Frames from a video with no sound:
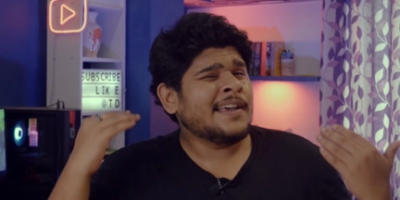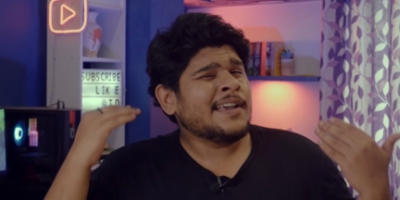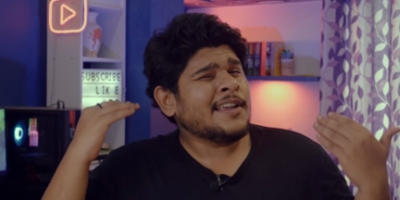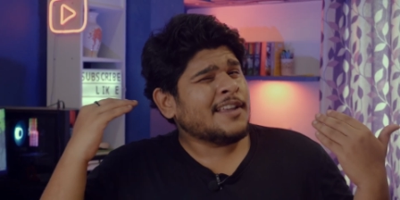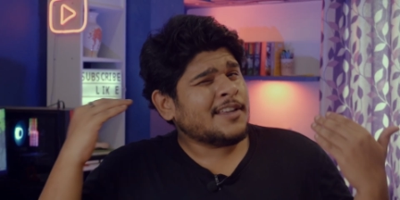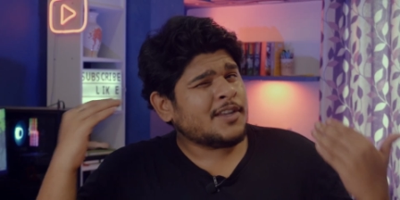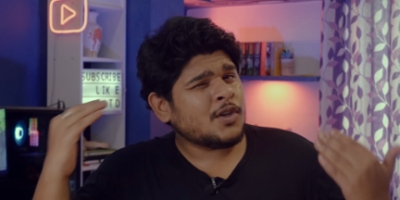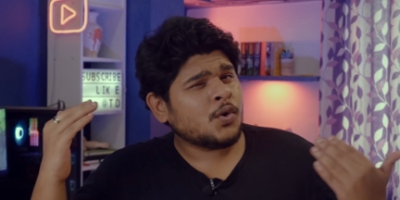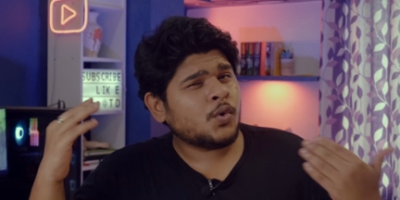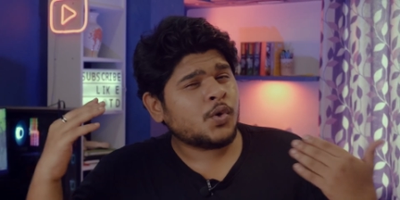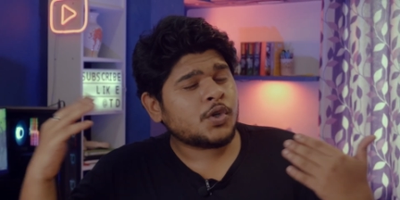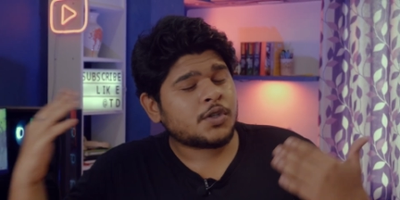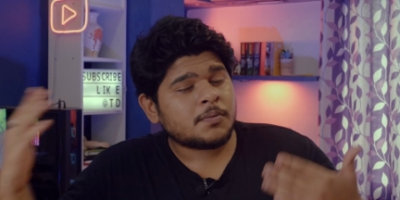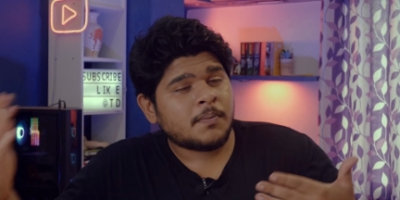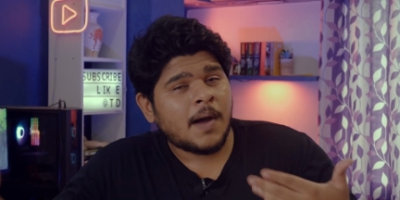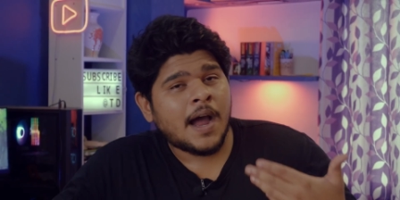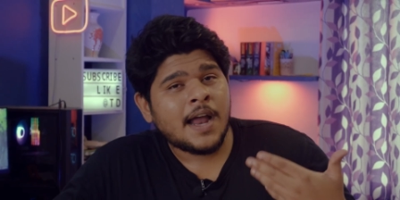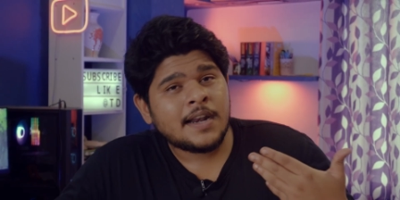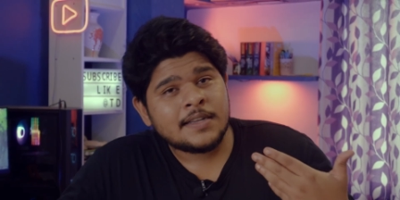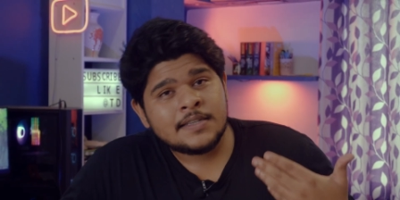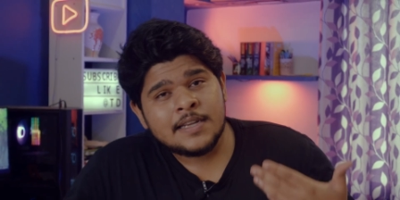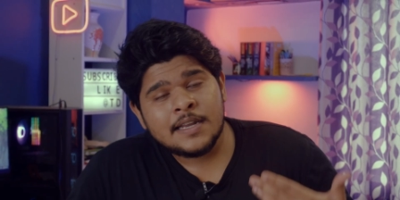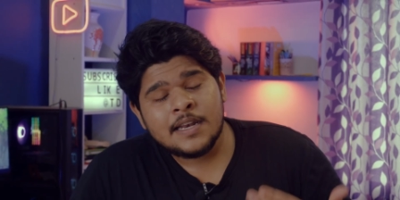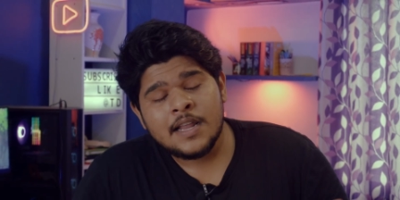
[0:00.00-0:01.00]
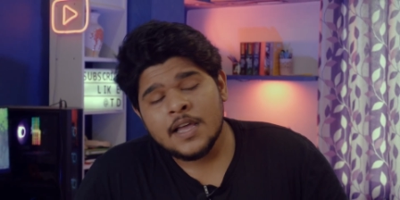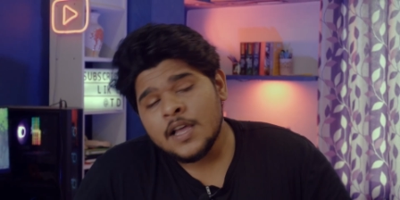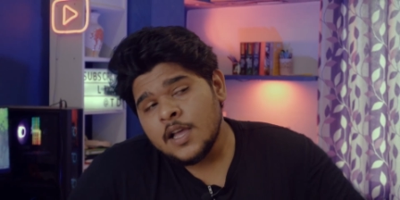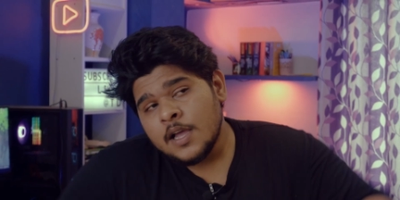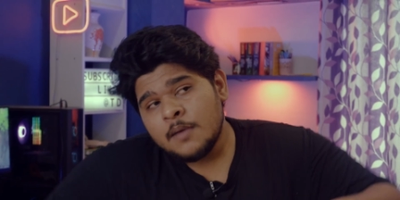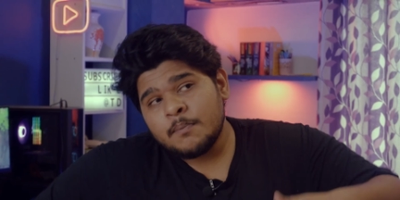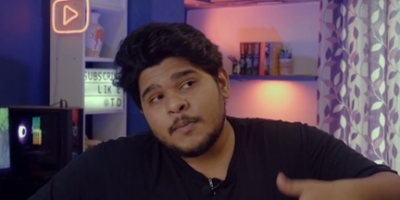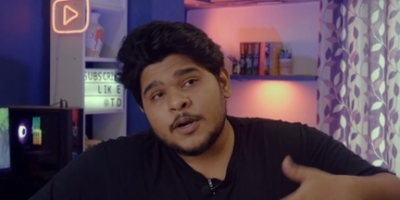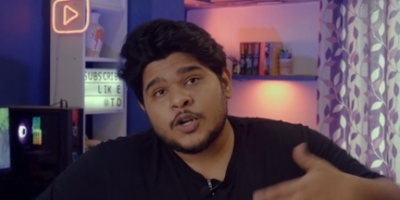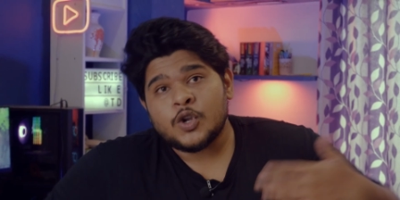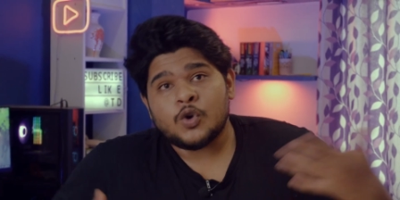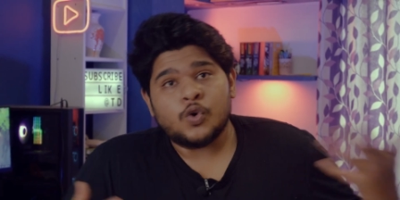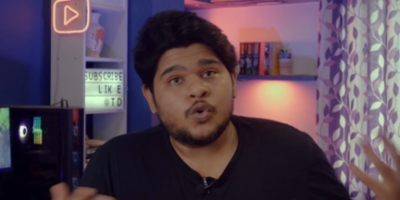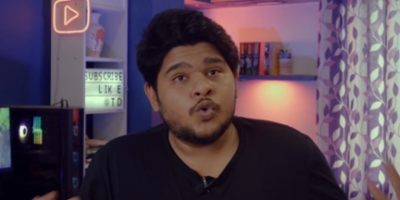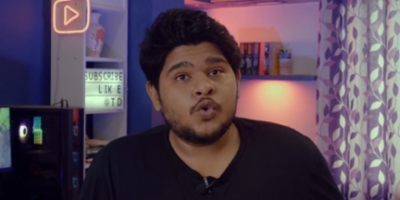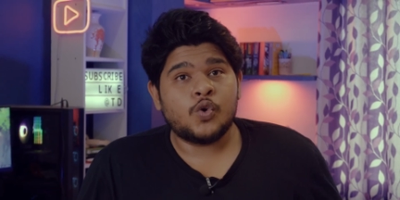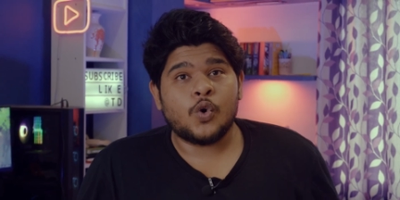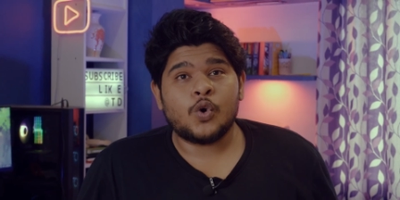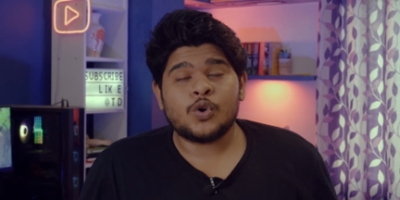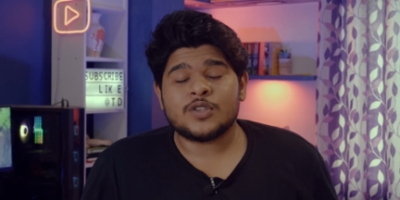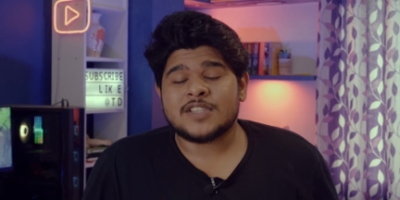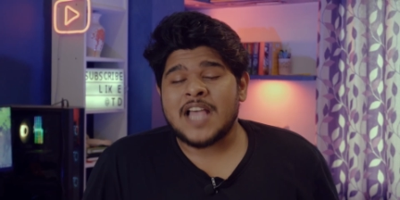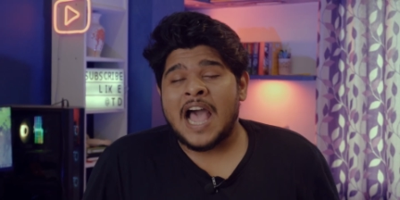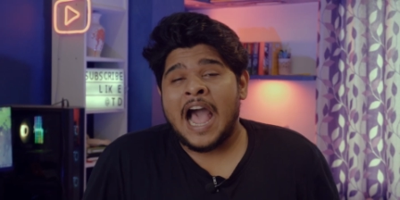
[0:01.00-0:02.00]
huge margin but who
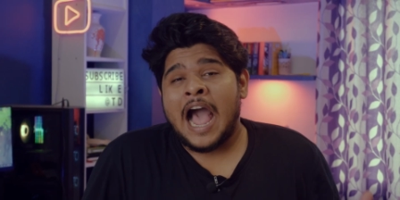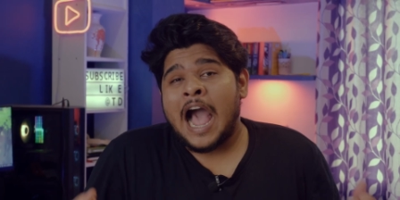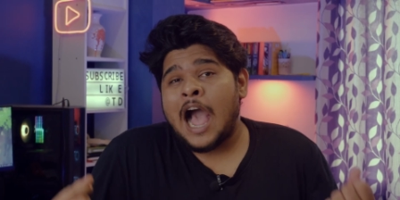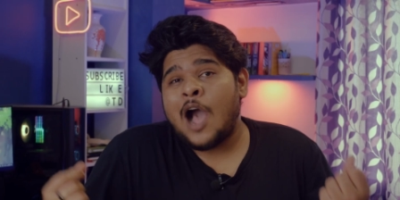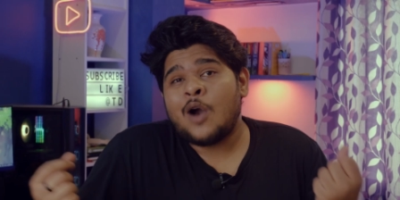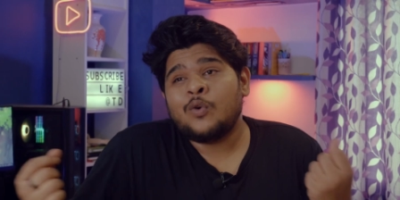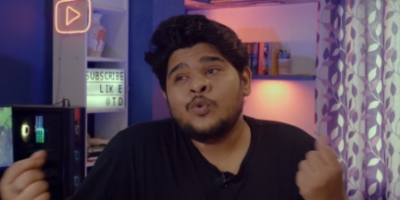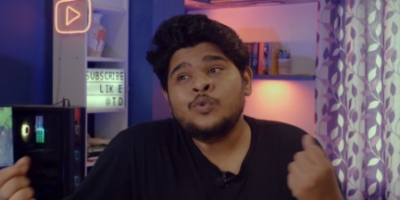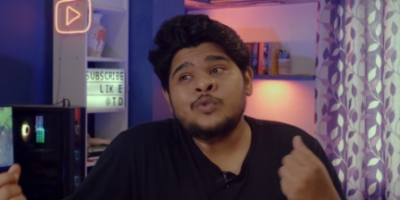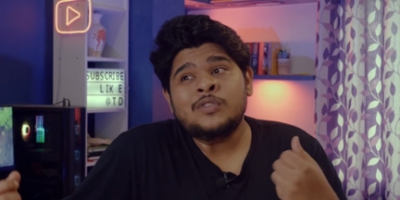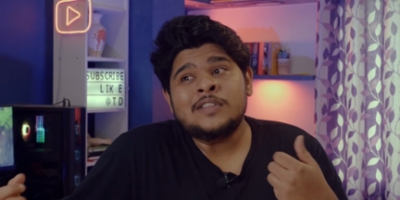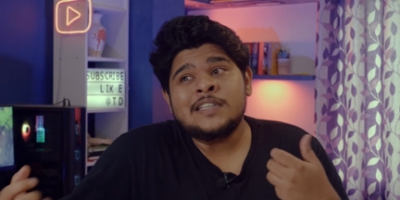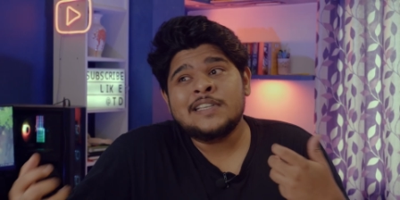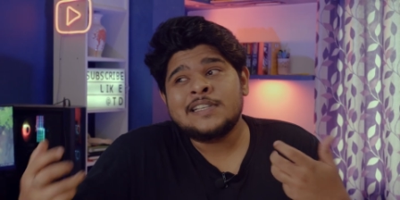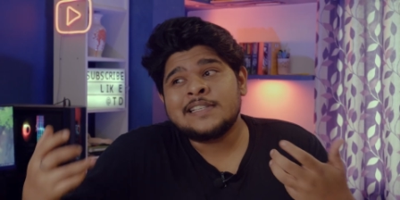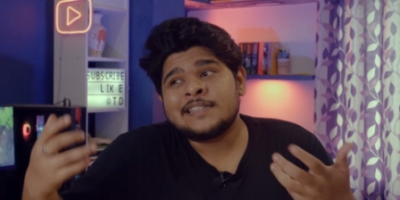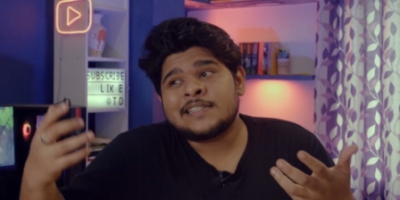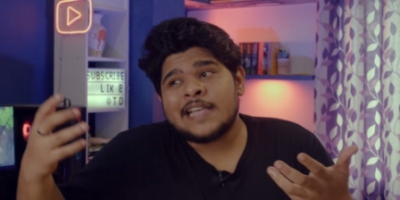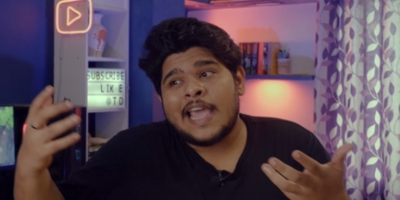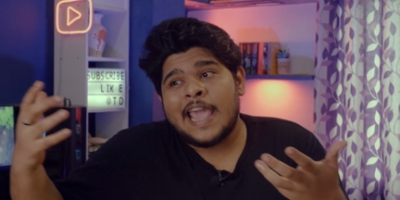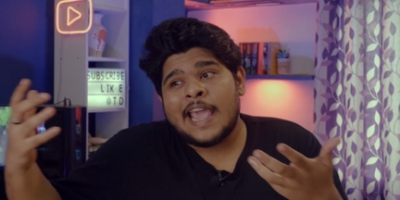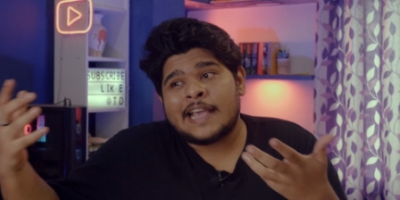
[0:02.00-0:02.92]
knows how these